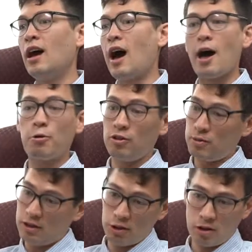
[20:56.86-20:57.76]
I would have
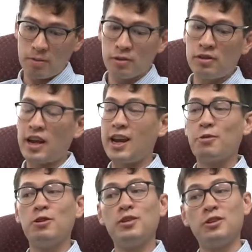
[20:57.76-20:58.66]
been in trouble, and I
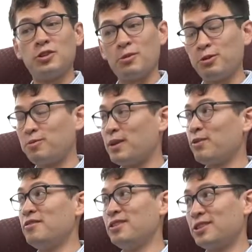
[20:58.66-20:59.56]
would have been in trouble with my
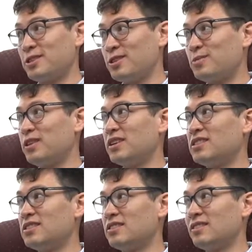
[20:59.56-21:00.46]
previous church
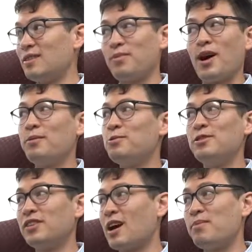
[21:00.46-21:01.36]
because they probably
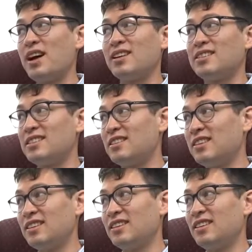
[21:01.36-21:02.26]
wouldn't have got back on
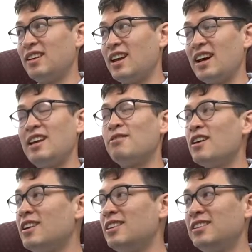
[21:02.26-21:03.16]
Sunday. And I never
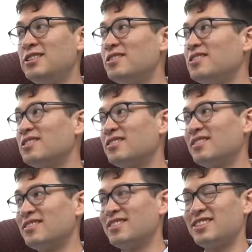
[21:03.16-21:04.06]
any issues.
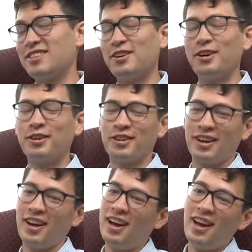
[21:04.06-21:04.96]
So
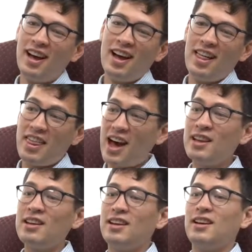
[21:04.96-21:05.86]

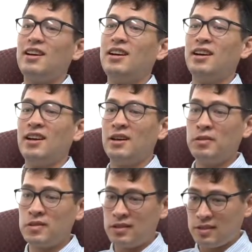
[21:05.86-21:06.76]
that
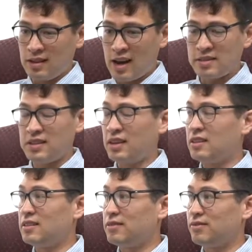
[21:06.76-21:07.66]
was God's
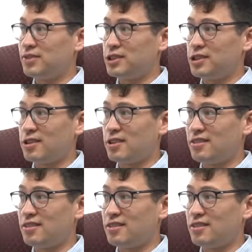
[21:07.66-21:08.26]
hand for sure.